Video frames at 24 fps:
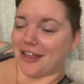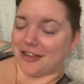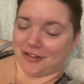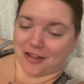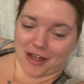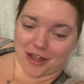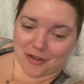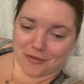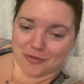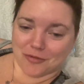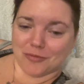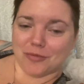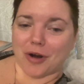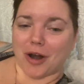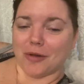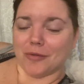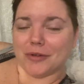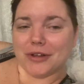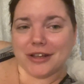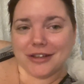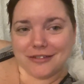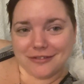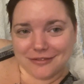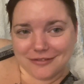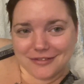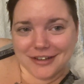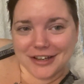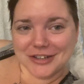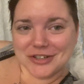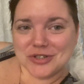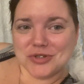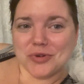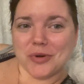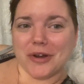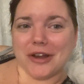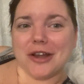I will probably
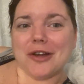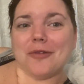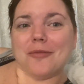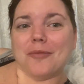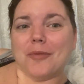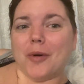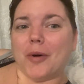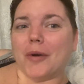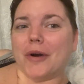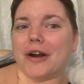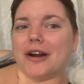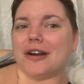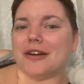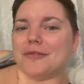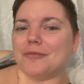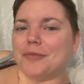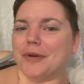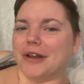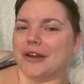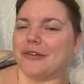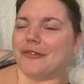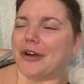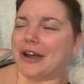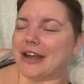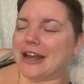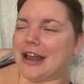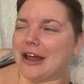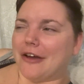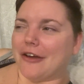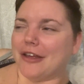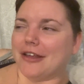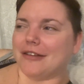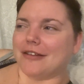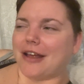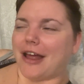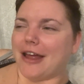enjoy it more. But right now,
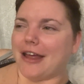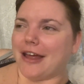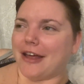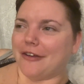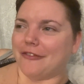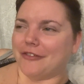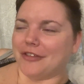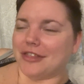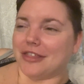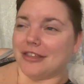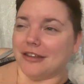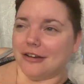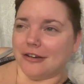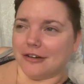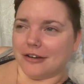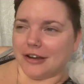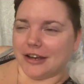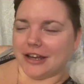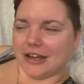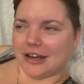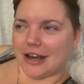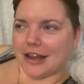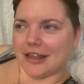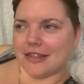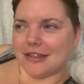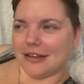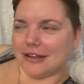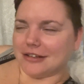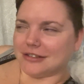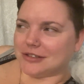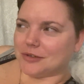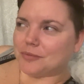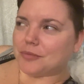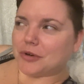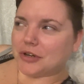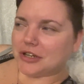I have a theory, and I think
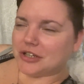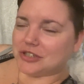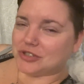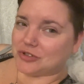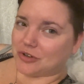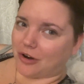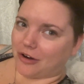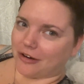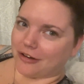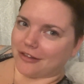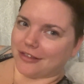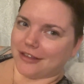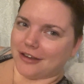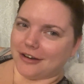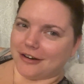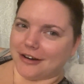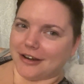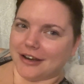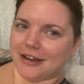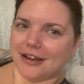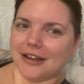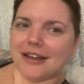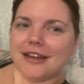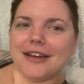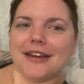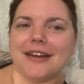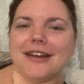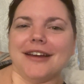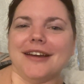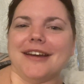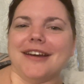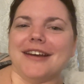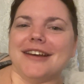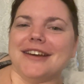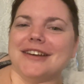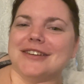it's a pretty strong theory.
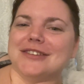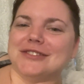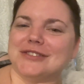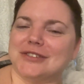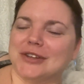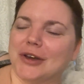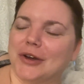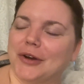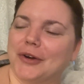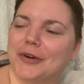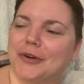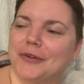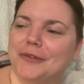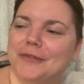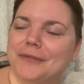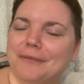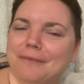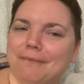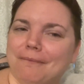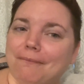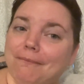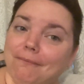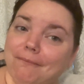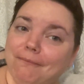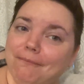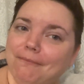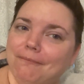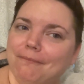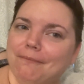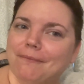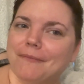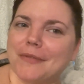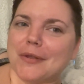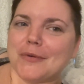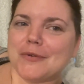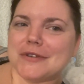So,
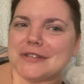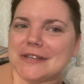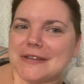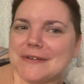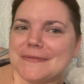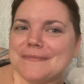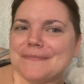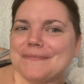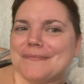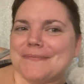we'll see.